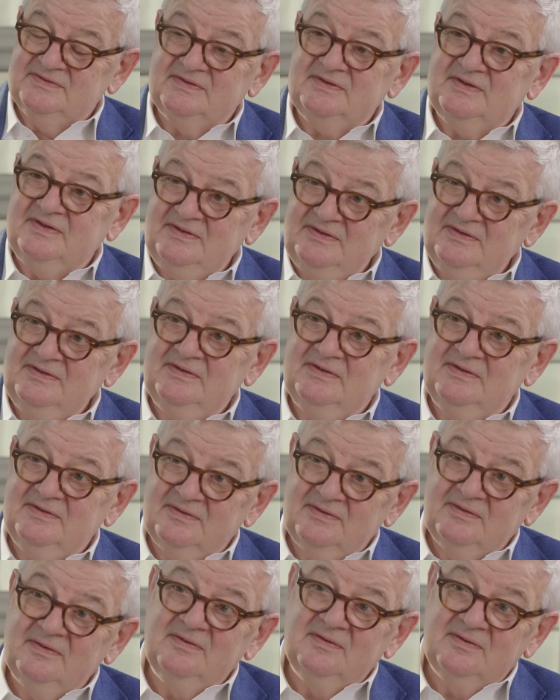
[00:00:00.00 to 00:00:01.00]
a key
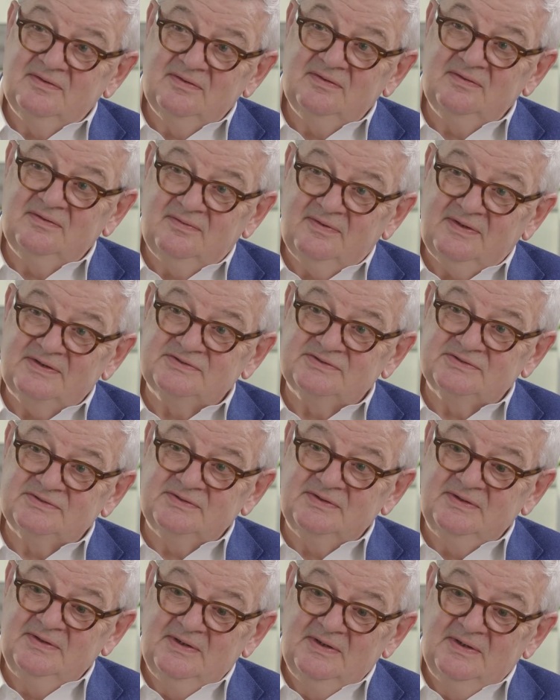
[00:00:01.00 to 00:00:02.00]

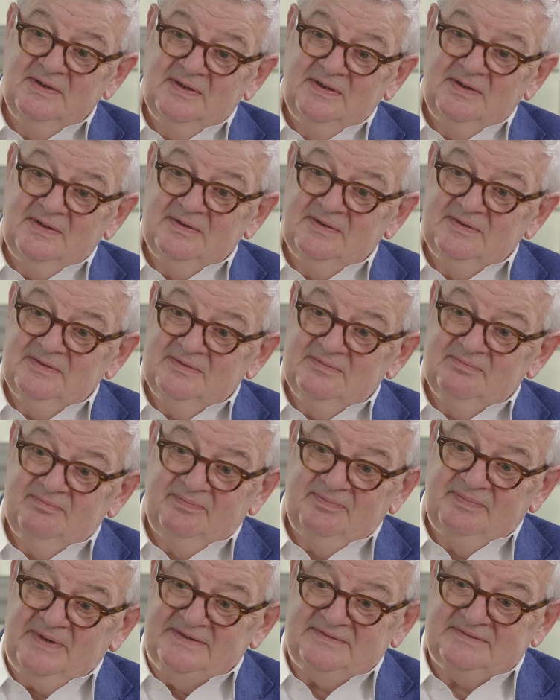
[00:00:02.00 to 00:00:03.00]
question.
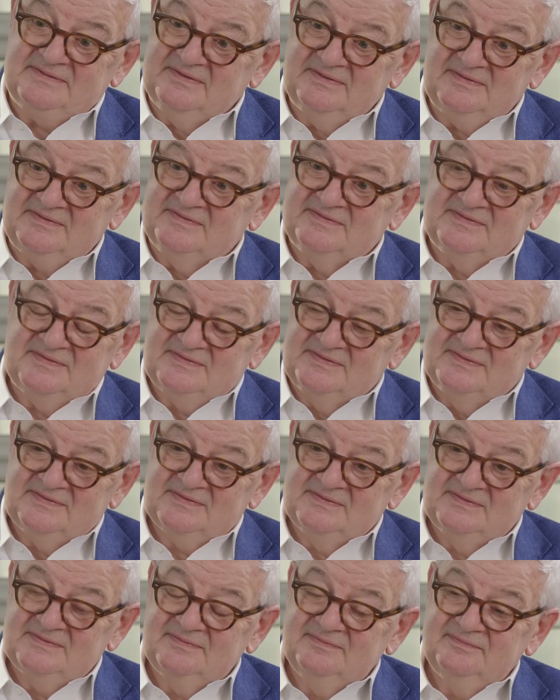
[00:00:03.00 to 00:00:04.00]
But
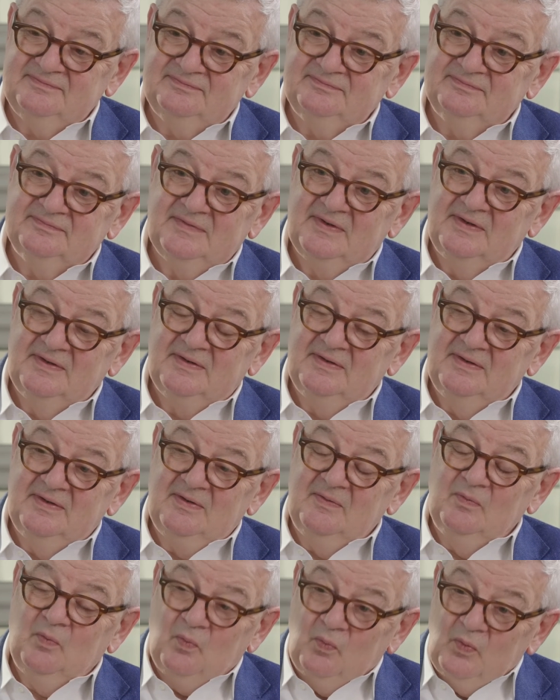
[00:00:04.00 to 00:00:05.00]
it's
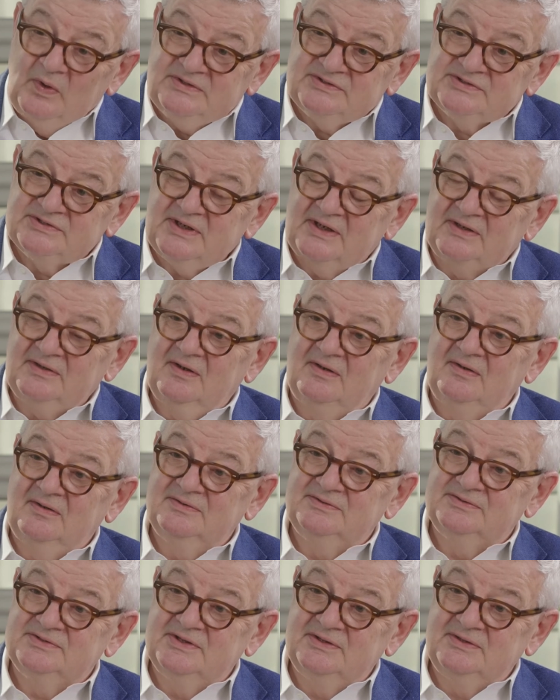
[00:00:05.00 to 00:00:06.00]
which
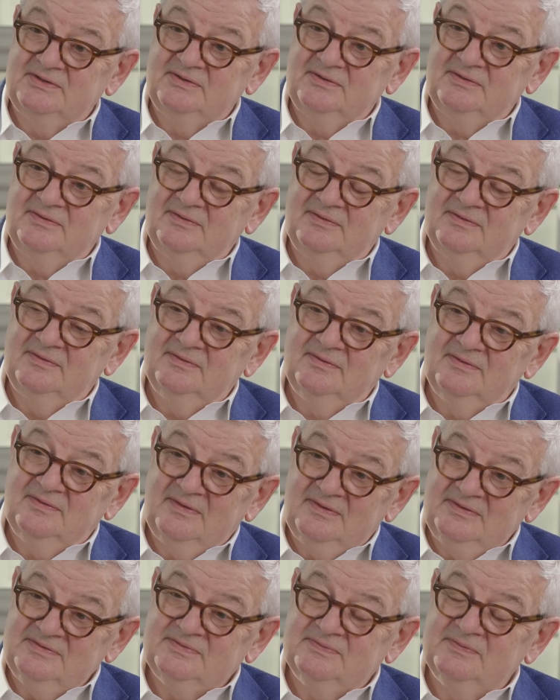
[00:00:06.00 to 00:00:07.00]
technology?
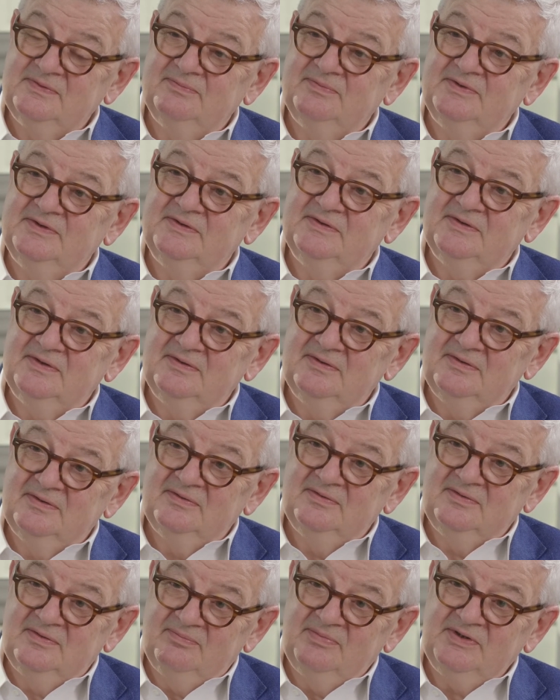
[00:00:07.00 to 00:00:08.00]
This will be
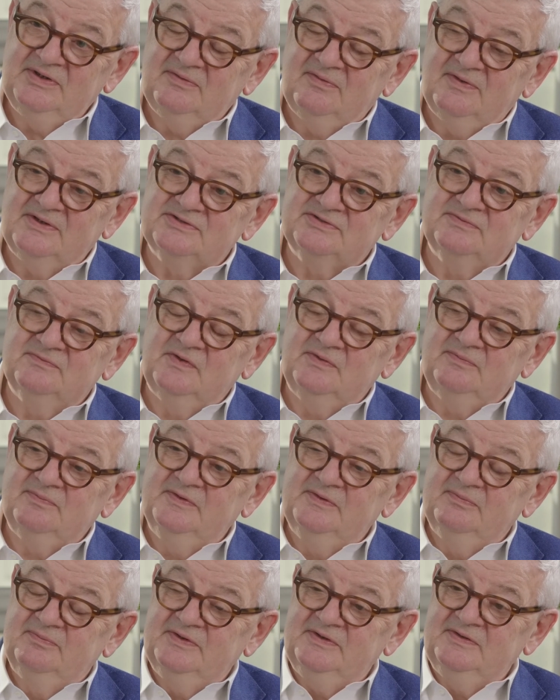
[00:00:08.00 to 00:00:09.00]
the big question. What
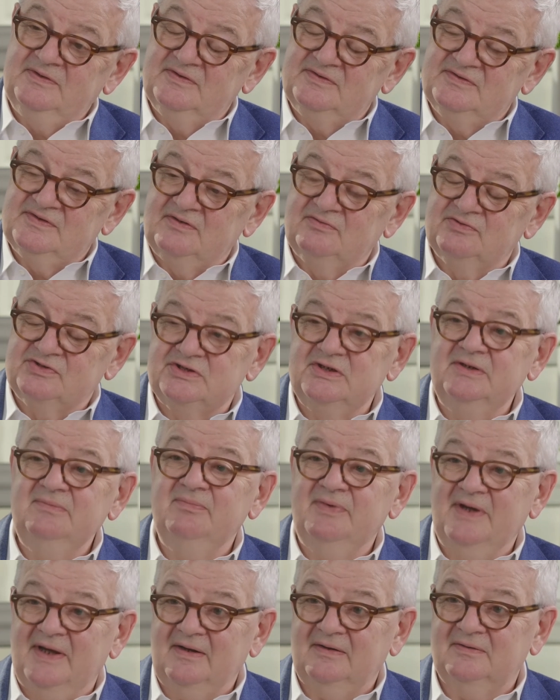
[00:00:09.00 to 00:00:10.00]
will be the social
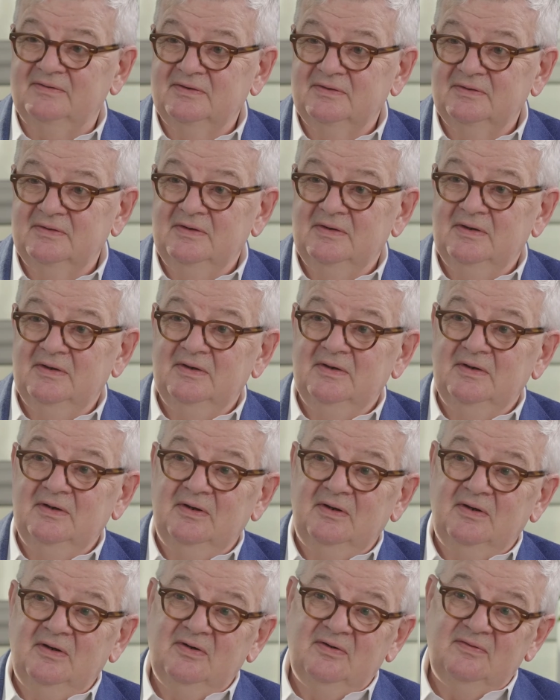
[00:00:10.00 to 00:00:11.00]
impact
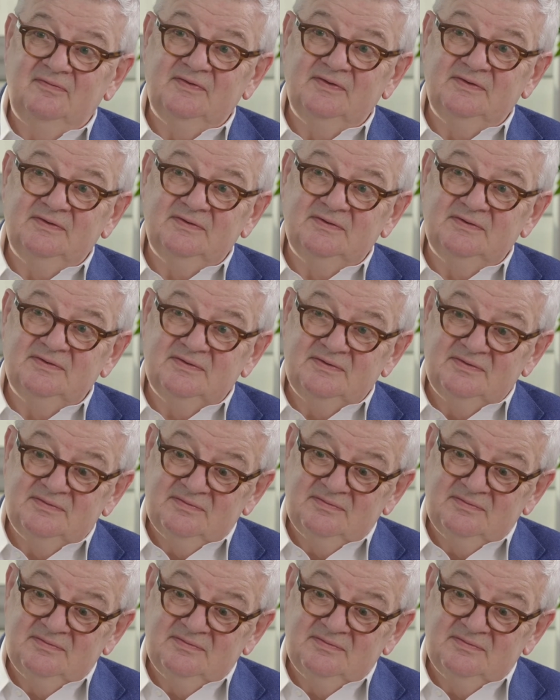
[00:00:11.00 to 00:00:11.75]
of a